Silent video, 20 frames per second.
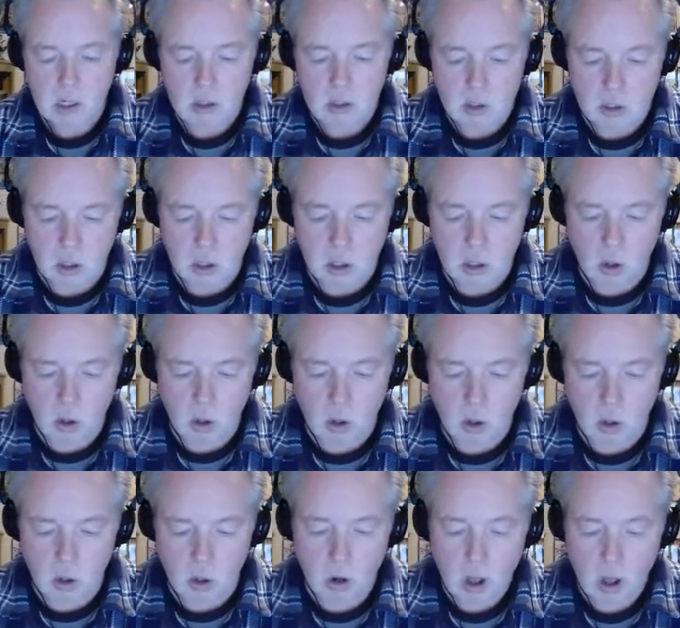So,
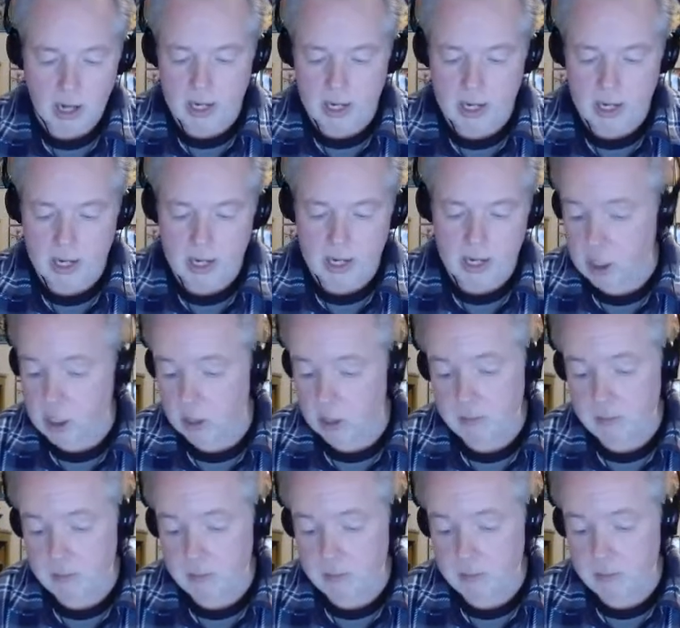and I'm
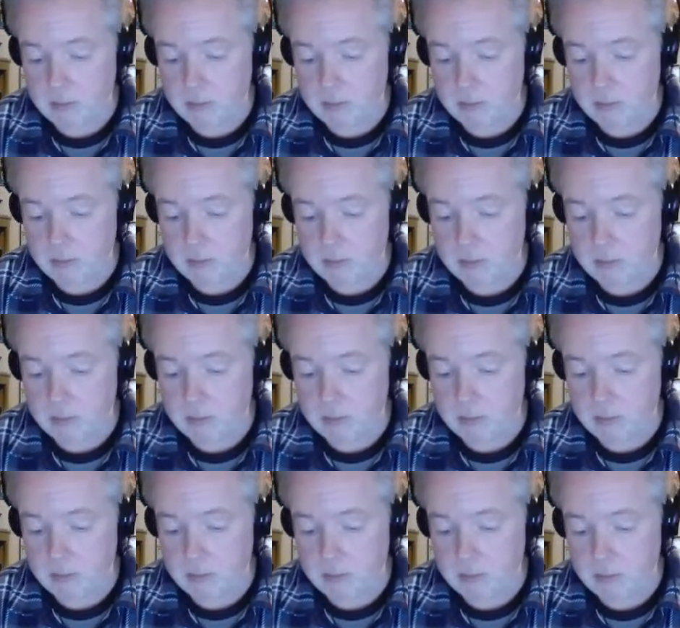wrong. And this could
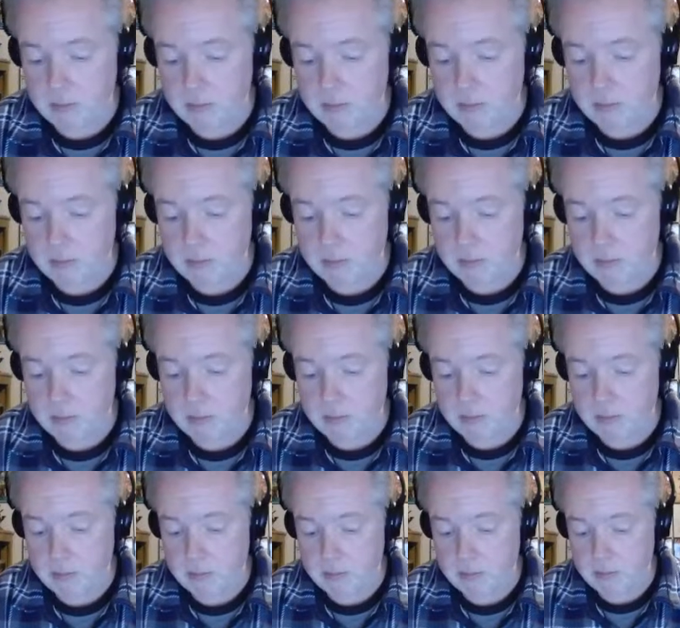backfire and blow up in my
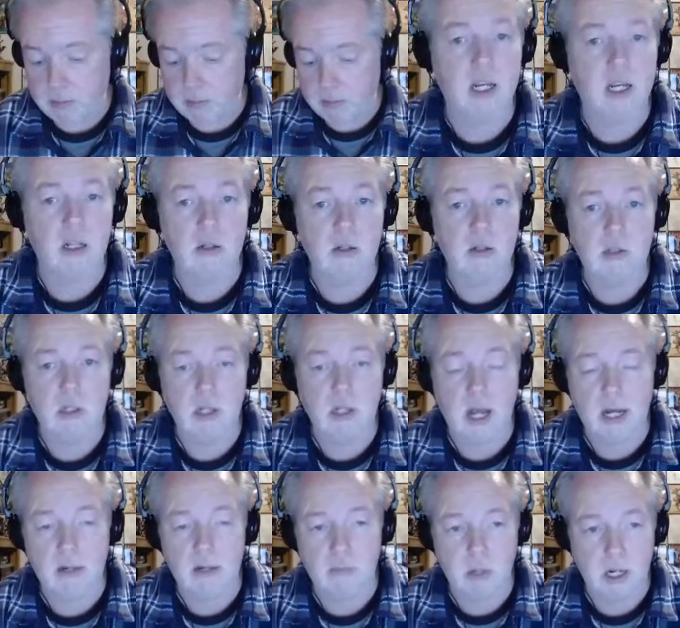face, and I could lose a
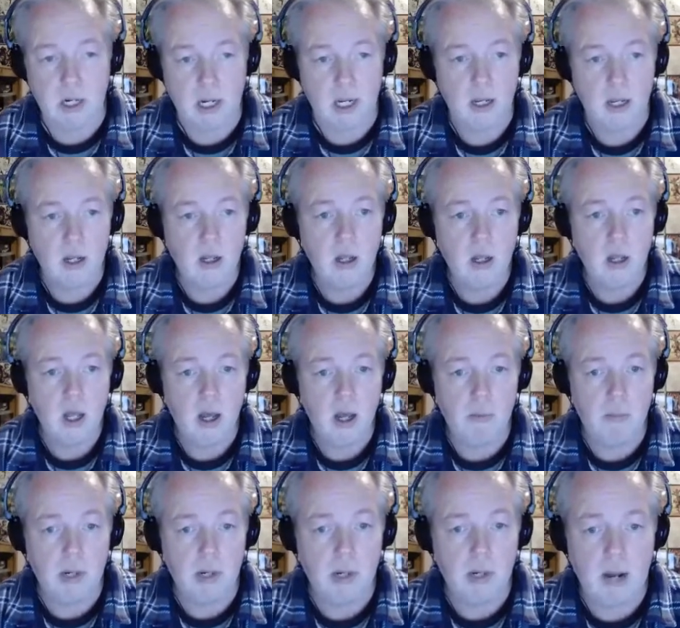lot of money.
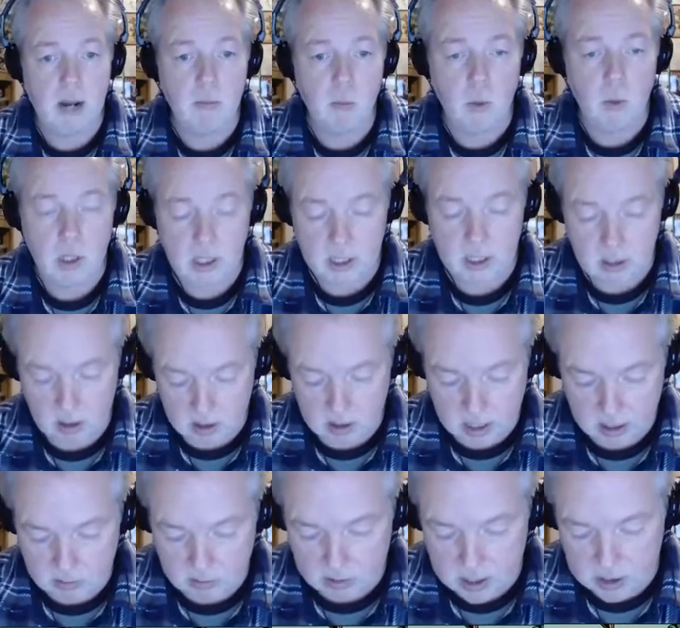But I'm willing to
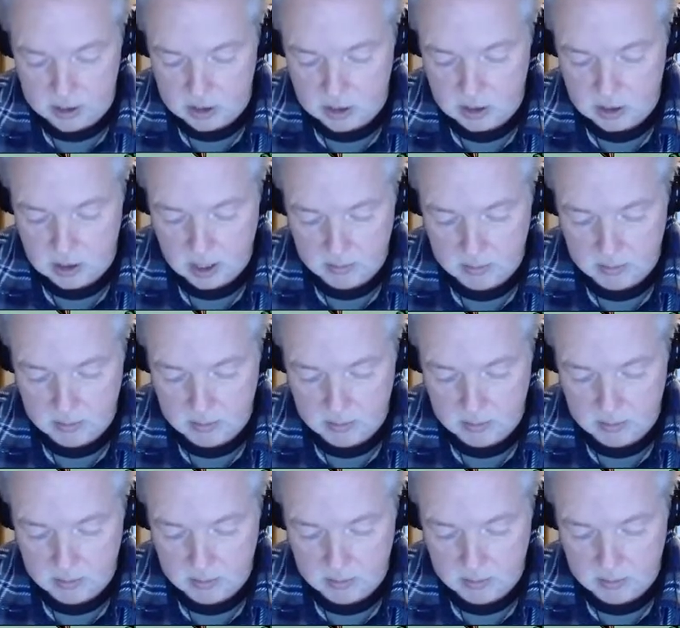take risks.